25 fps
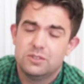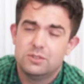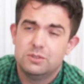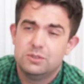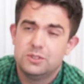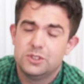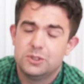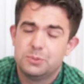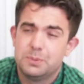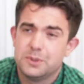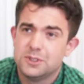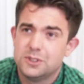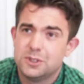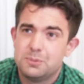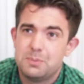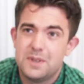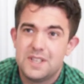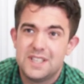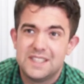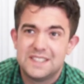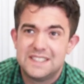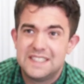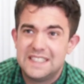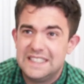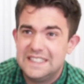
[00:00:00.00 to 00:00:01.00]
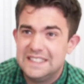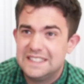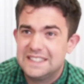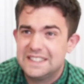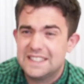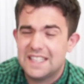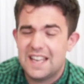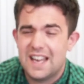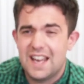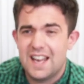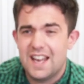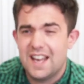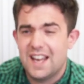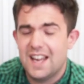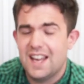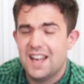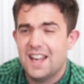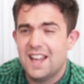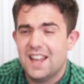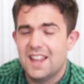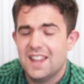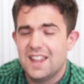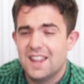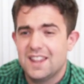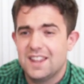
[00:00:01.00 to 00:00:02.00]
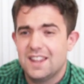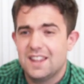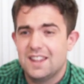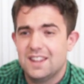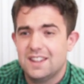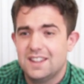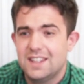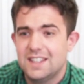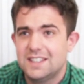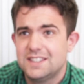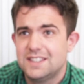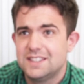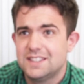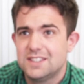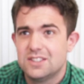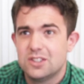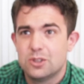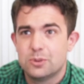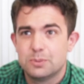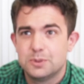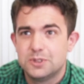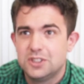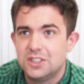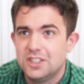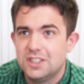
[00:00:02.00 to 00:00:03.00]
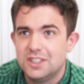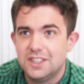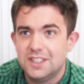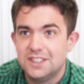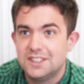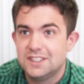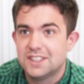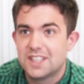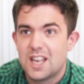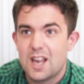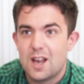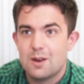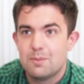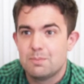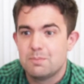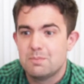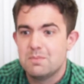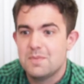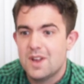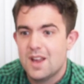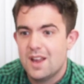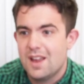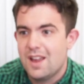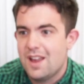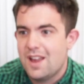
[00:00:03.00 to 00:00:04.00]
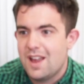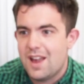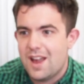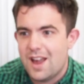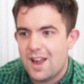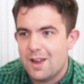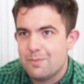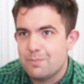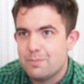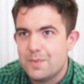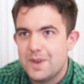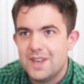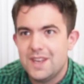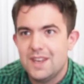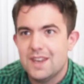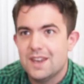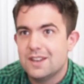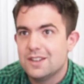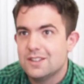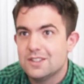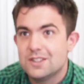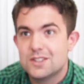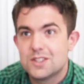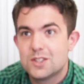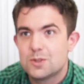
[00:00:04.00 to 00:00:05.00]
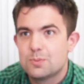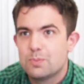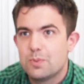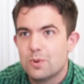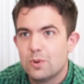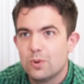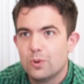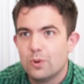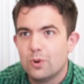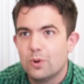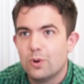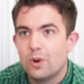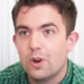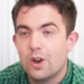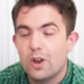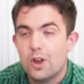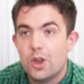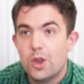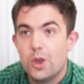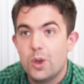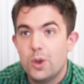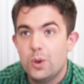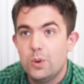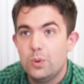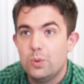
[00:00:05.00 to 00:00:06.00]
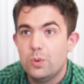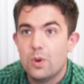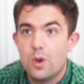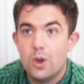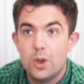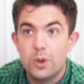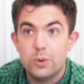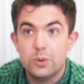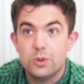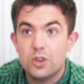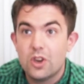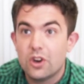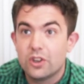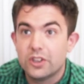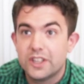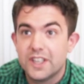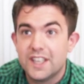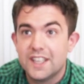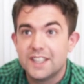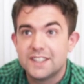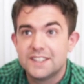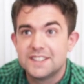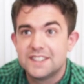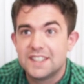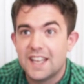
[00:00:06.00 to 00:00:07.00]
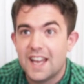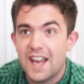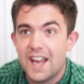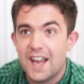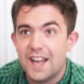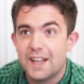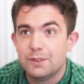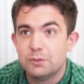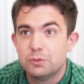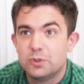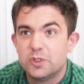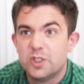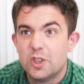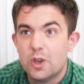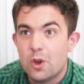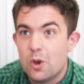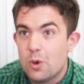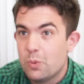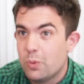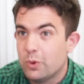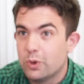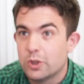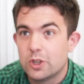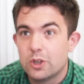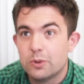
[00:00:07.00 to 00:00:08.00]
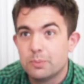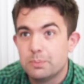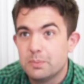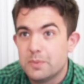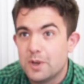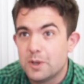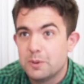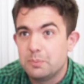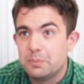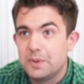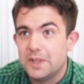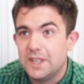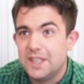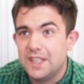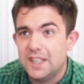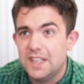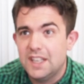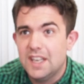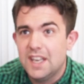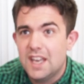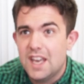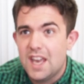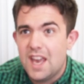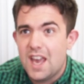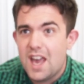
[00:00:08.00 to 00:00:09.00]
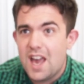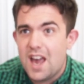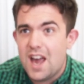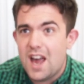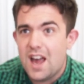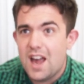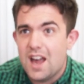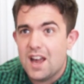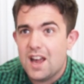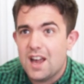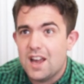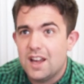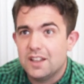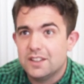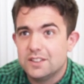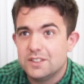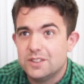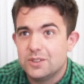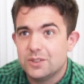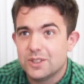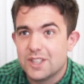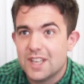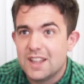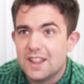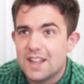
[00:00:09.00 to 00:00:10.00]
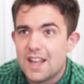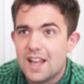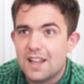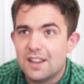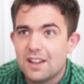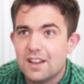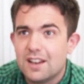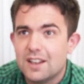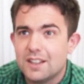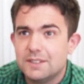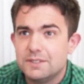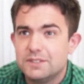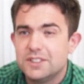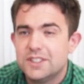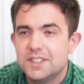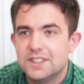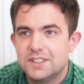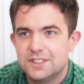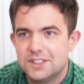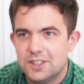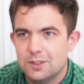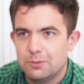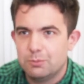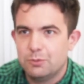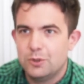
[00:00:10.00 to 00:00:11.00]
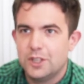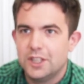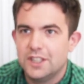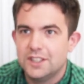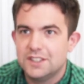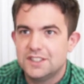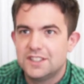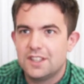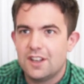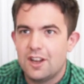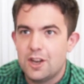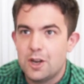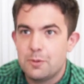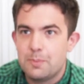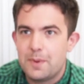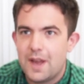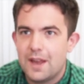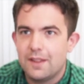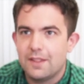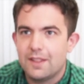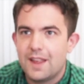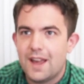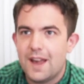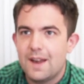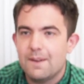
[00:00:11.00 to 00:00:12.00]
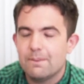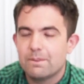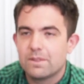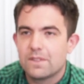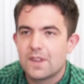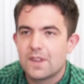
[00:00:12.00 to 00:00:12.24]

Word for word: responsibilities, uh, this is an opportunity to come and meet and explore who, who God is and what God might be uh, doing in their lives. So I'm really excited about that.